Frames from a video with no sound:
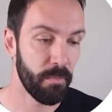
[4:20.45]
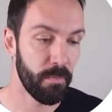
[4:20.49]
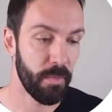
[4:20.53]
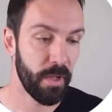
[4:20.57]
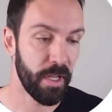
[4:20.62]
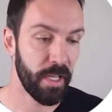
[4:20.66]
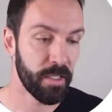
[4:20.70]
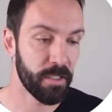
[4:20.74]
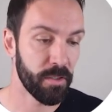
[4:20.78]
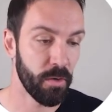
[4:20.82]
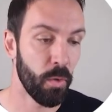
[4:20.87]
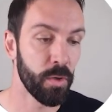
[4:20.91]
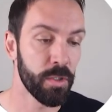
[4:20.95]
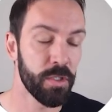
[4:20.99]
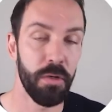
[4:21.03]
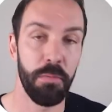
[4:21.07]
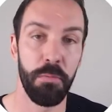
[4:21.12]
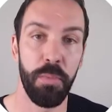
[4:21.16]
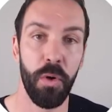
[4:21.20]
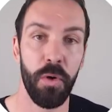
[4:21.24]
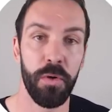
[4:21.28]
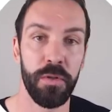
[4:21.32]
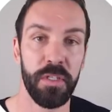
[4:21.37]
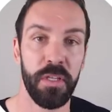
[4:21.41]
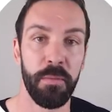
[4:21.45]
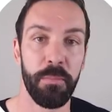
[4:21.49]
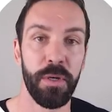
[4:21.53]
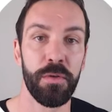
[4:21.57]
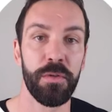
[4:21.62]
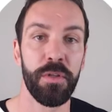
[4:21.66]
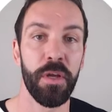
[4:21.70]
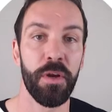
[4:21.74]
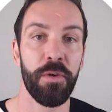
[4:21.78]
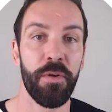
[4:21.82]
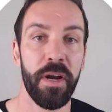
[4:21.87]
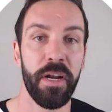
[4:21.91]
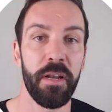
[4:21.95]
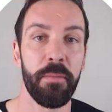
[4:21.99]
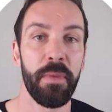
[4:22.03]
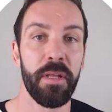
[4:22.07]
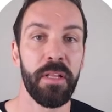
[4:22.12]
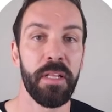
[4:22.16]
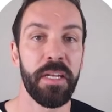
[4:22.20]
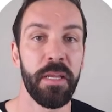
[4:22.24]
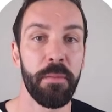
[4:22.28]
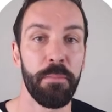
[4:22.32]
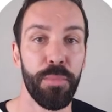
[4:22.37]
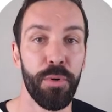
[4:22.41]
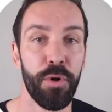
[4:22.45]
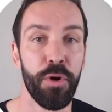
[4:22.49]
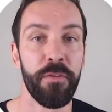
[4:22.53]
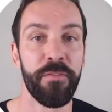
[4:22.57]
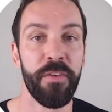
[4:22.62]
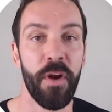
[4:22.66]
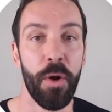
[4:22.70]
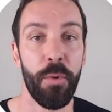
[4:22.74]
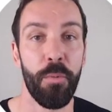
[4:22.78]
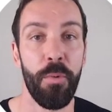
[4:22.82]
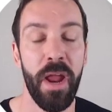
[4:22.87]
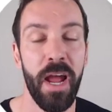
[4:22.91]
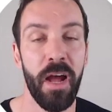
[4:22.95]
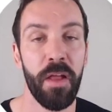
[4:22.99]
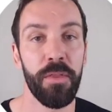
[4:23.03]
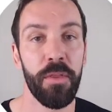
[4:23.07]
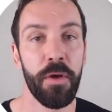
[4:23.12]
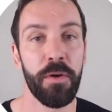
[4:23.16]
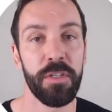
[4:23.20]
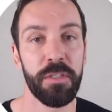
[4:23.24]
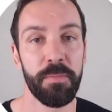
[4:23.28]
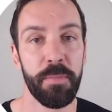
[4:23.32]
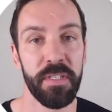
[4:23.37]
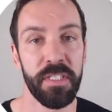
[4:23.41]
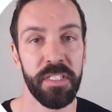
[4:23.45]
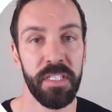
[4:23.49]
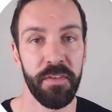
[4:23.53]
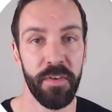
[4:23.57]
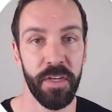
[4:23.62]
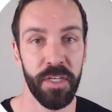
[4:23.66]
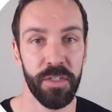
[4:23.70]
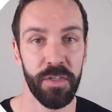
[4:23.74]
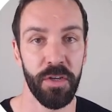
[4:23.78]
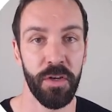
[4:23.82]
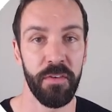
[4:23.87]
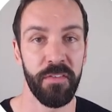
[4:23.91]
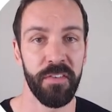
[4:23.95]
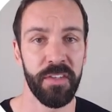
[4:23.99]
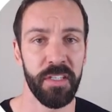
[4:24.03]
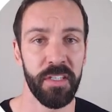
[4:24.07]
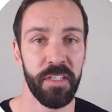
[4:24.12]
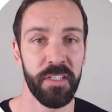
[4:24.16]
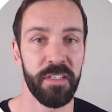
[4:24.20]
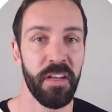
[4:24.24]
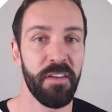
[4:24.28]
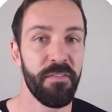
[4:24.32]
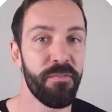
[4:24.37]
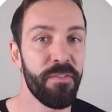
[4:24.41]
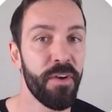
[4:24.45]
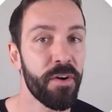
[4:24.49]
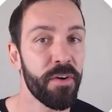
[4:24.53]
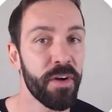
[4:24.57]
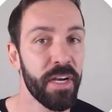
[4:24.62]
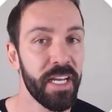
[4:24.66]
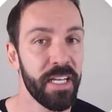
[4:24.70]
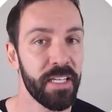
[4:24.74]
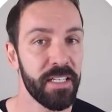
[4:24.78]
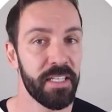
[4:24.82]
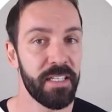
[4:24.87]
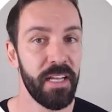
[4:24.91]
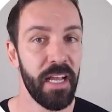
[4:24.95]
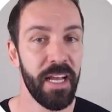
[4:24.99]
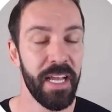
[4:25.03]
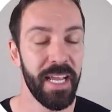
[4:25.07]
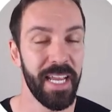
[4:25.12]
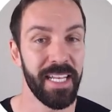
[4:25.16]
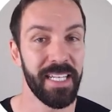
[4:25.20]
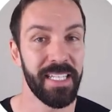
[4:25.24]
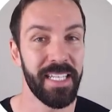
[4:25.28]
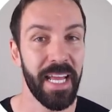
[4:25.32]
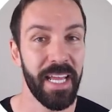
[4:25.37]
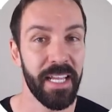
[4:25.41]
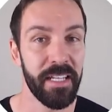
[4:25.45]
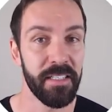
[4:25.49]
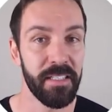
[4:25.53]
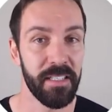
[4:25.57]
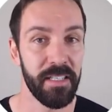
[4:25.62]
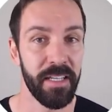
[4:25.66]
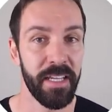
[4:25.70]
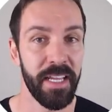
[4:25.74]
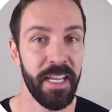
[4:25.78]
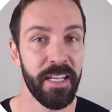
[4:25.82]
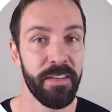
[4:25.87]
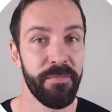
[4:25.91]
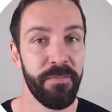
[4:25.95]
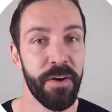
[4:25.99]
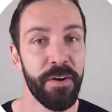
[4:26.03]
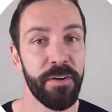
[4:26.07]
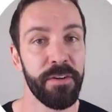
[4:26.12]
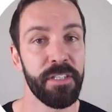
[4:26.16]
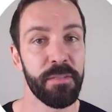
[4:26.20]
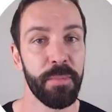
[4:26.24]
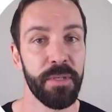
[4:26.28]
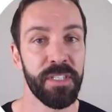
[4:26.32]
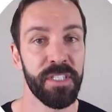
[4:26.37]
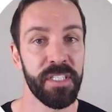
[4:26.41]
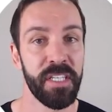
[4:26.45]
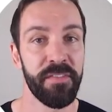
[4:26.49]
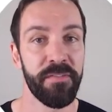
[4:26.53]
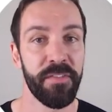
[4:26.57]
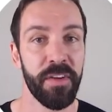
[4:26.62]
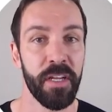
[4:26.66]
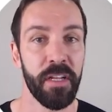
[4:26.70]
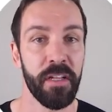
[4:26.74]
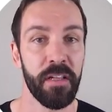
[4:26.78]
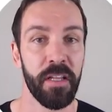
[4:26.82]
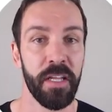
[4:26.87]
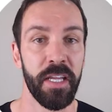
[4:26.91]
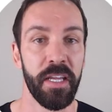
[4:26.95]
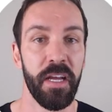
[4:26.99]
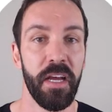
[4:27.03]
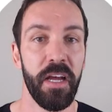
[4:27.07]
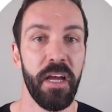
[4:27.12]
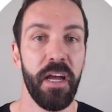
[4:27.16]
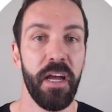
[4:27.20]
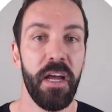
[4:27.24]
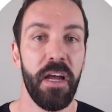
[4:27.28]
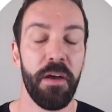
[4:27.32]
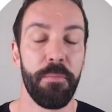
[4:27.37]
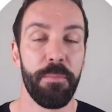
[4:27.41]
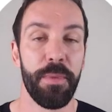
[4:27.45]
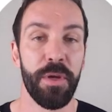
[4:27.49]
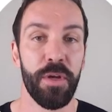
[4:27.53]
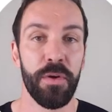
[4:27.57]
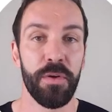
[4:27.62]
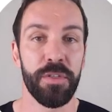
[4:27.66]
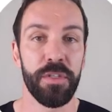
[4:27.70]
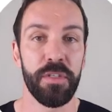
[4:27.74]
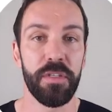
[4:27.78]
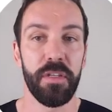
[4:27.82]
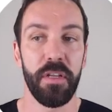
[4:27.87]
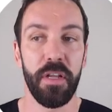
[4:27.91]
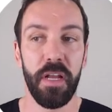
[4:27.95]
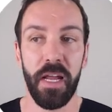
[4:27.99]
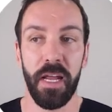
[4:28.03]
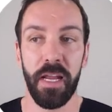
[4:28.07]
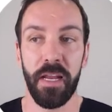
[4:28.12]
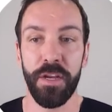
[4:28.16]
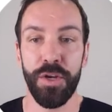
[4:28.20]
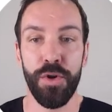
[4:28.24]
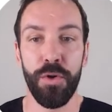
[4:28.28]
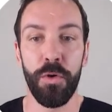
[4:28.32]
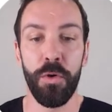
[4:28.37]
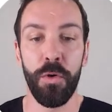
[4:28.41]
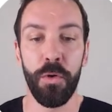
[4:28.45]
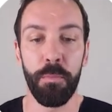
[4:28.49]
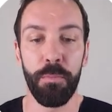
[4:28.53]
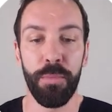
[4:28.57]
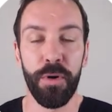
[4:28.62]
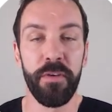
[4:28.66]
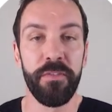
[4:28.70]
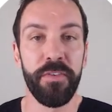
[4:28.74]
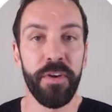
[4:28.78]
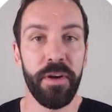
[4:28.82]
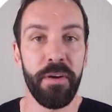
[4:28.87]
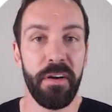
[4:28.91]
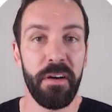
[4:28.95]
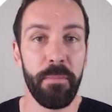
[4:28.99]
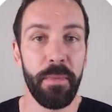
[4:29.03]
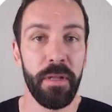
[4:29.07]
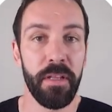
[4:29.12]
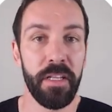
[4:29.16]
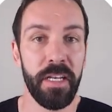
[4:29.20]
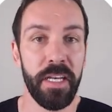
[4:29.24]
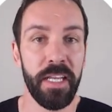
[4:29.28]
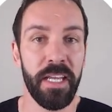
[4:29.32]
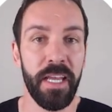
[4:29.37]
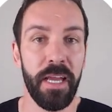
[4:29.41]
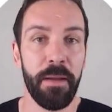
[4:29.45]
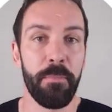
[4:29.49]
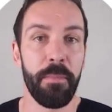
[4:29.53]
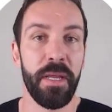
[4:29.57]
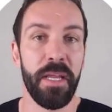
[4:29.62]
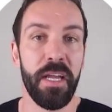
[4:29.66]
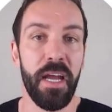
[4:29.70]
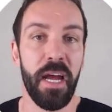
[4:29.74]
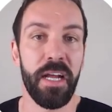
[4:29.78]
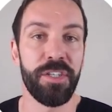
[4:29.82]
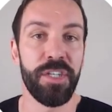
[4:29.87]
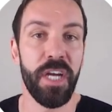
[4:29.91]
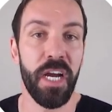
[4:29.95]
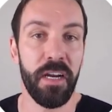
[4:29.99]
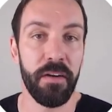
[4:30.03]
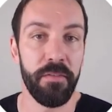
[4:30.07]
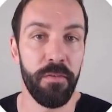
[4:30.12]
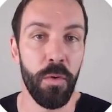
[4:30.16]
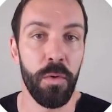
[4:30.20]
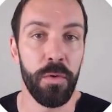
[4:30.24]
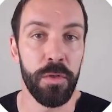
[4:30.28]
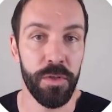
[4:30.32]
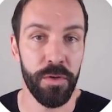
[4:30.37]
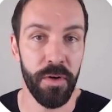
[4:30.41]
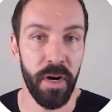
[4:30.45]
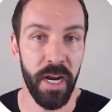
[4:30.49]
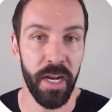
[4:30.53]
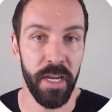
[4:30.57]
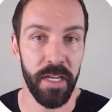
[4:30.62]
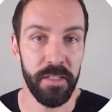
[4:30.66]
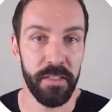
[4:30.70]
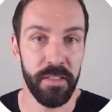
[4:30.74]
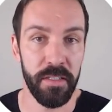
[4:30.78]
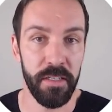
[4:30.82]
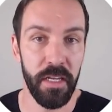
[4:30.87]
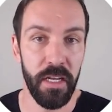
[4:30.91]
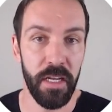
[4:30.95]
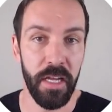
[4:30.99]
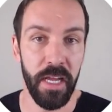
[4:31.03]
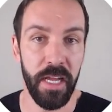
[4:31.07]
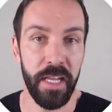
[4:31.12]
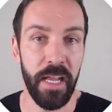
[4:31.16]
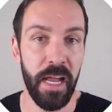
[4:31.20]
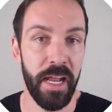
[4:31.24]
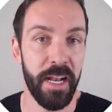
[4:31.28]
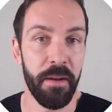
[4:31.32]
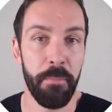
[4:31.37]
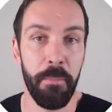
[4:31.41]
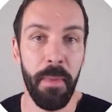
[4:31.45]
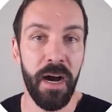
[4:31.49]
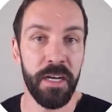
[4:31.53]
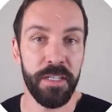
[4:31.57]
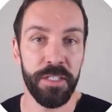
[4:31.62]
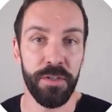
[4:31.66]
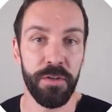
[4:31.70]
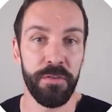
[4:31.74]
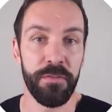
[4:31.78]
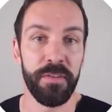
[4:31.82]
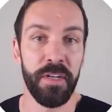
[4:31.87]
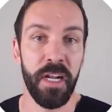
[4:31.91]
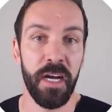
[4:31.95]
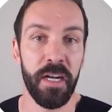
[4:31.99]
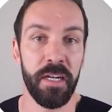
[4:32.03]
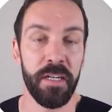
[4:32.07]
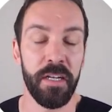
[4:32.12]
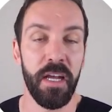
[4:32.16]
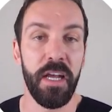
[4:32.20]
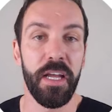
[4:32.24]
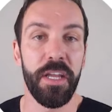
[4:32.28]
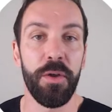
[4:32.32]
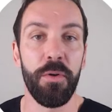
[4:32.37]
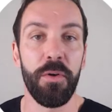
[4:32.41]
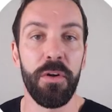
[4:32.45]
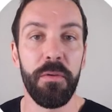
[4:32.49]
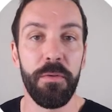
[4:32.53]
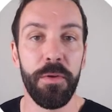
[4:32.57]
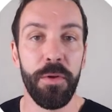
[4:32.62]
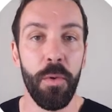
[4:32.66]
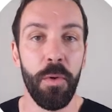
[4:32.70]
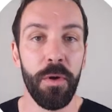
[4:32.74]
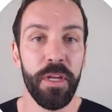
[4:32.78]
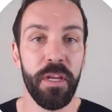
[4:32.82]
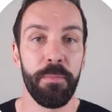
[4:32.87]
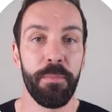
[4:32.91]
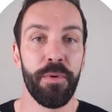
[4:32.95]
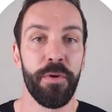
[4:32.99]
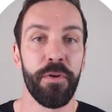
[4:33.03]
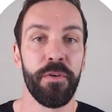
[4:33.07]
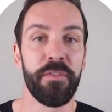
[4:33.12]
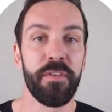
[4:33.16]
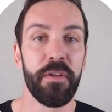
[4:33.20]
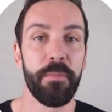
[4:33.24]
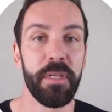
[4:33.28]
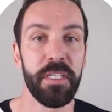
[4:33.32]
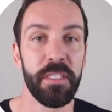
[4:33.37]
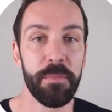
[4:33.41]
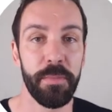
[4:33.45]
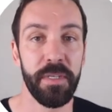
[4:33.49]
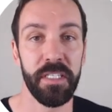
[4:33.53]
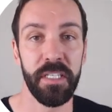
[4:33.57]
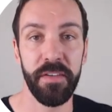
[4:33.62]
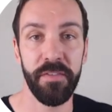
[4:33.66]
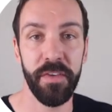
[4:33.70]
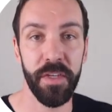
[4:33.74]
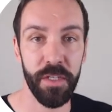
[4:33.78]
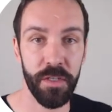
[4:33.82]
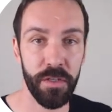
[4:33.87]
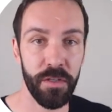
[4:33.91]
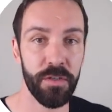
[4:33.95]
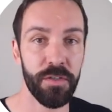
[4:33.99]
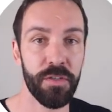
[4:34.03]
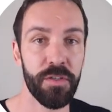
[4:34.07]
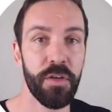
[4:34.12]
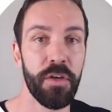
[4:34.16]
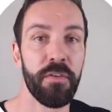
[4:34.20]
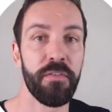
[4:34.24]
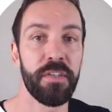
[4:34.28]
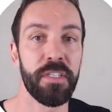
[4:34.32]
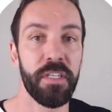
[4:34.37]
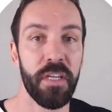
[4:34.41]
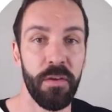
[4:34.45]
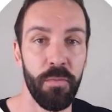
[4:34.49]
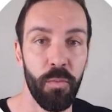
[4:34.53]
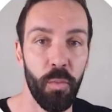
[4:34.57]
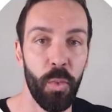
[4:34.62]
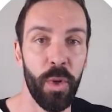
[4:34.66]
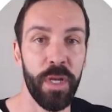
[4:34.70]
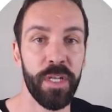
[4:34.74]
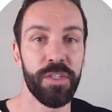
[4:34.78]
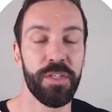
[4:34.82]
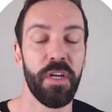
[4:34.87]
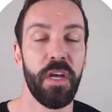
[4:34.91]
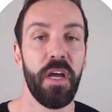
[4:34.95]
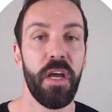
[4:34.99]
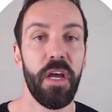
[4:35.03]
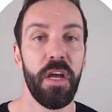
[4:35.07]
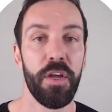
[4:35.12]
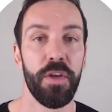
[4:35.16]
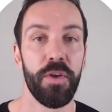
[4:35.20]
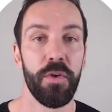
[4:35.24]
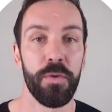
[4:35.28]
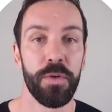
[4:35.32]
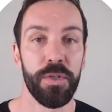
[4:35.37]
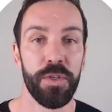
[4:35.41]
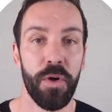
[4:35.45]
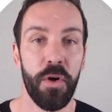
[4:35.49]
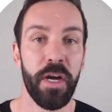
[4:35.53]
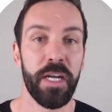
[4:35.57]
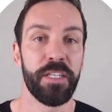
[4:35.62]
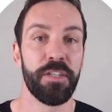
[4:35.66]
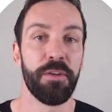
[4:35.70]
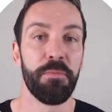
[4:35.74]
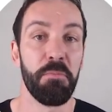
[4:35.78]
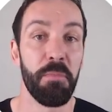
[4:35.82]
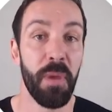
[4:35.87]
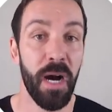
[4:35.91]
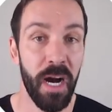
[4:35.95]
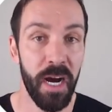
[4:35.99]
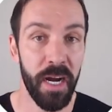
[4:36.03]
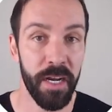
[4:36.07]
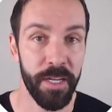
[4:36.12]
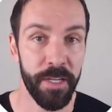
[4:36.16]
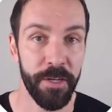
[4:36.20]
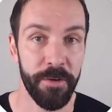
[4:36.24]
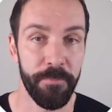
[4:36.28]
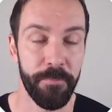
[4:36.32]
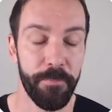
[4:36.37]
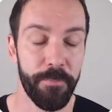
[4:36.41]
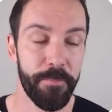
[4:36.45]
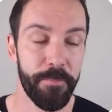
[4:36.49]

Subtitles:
it's also important to build the credibility and proof around those specific services very intensely and very specifically, because your proof and credibility can be a jack of all trades and a master of none. You want your proof to be specific to the service in which you're trying to market.